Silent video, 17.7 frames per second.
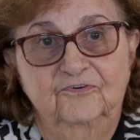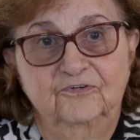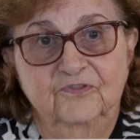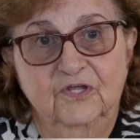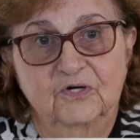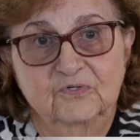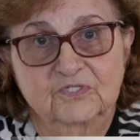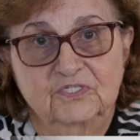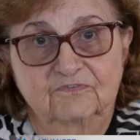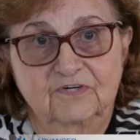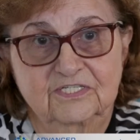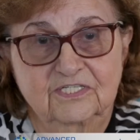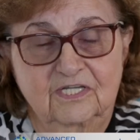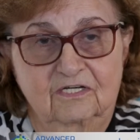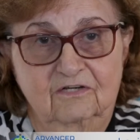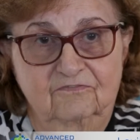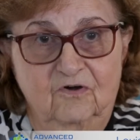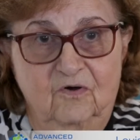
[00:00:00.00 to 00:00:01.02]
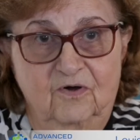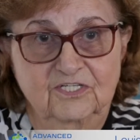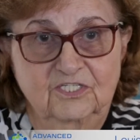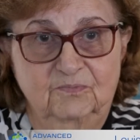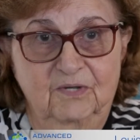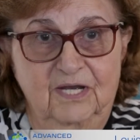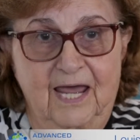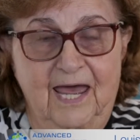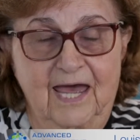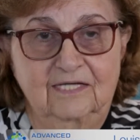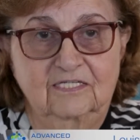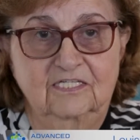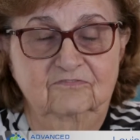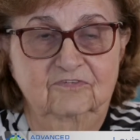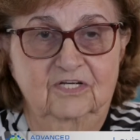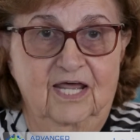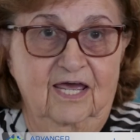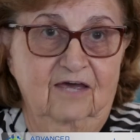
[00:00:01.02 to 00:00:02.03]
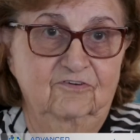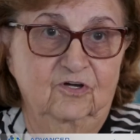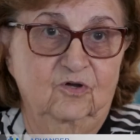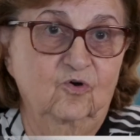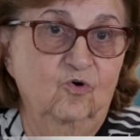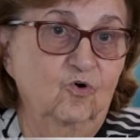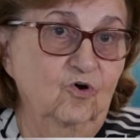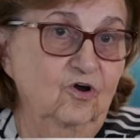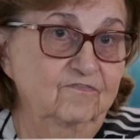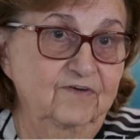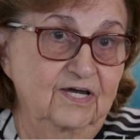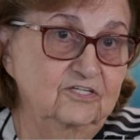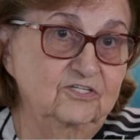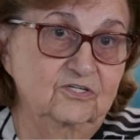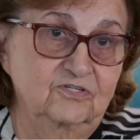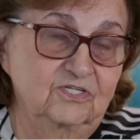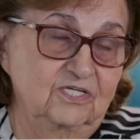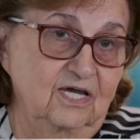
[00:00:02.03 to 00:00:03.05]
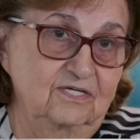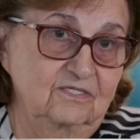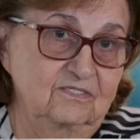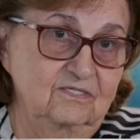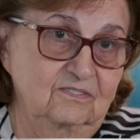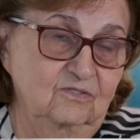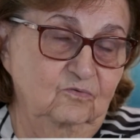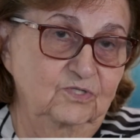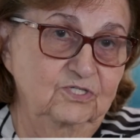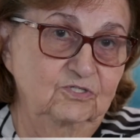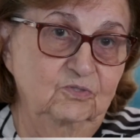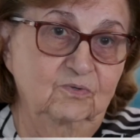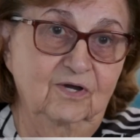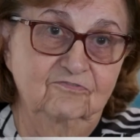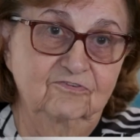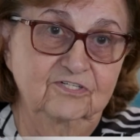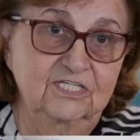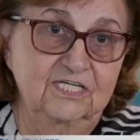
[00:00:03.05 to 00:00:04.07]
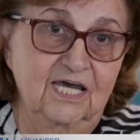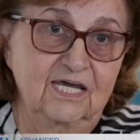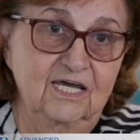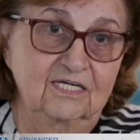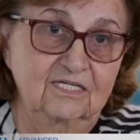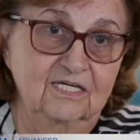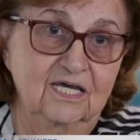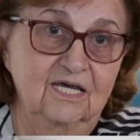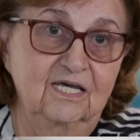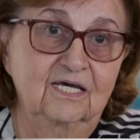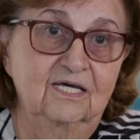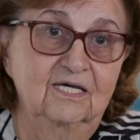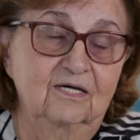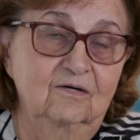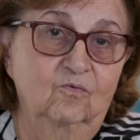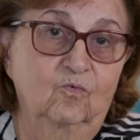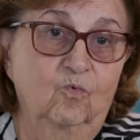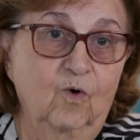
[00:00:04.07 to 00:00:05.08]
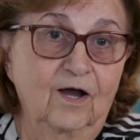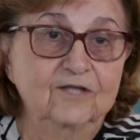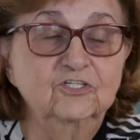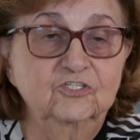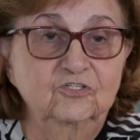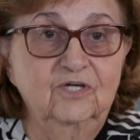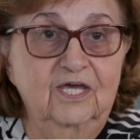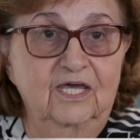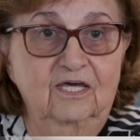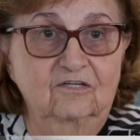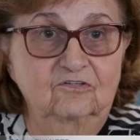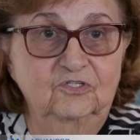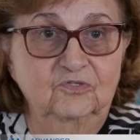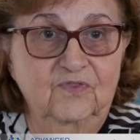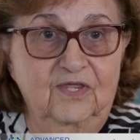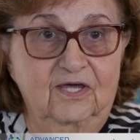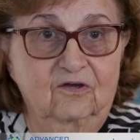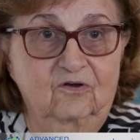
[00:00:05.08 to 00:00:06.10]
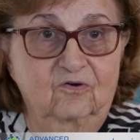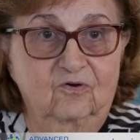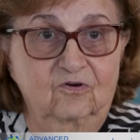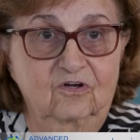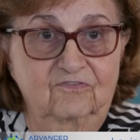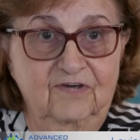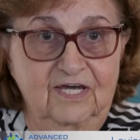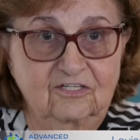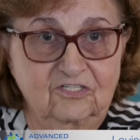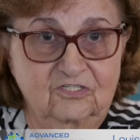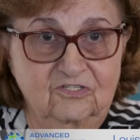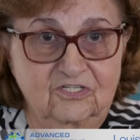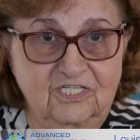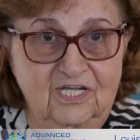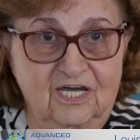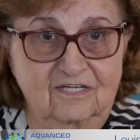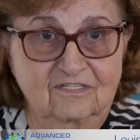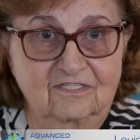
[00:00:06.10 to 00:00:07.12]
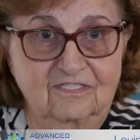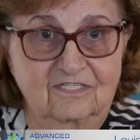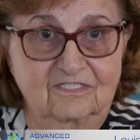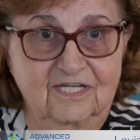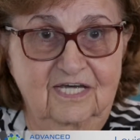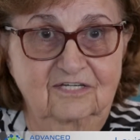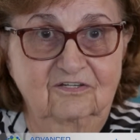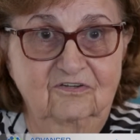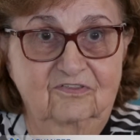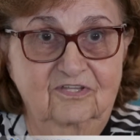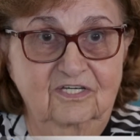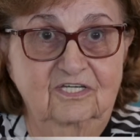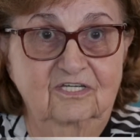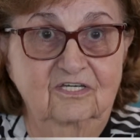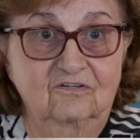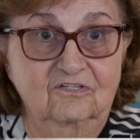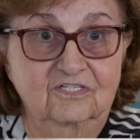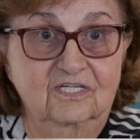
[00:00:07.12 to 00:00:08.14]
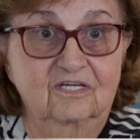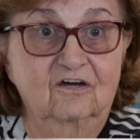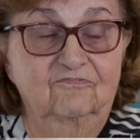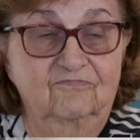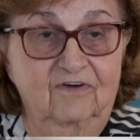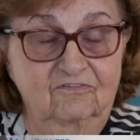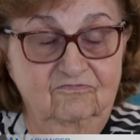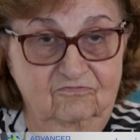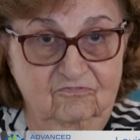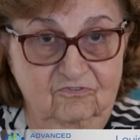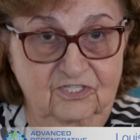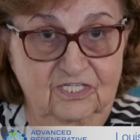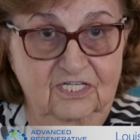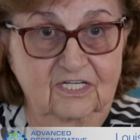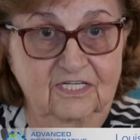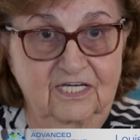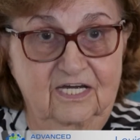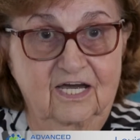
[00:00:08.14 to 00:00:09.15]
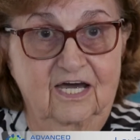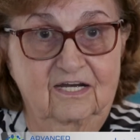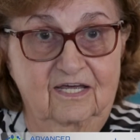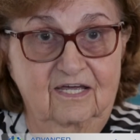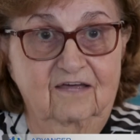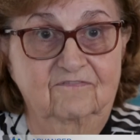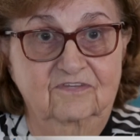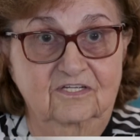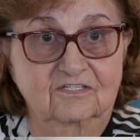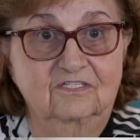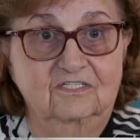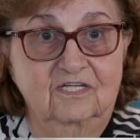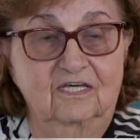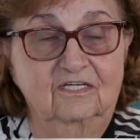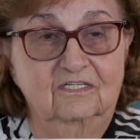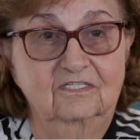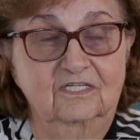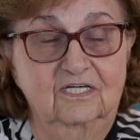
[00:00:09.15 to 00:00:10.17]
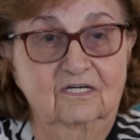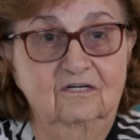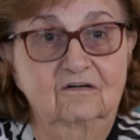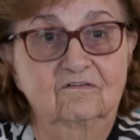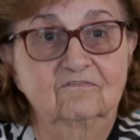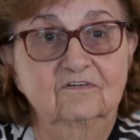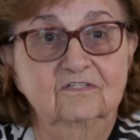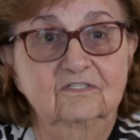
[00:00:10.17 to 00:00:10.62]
For those of us that have always been active and have a core of exercises that we do every day, once you can't do that core of exercises, then you think to yourself, I've really got to get this taken care of.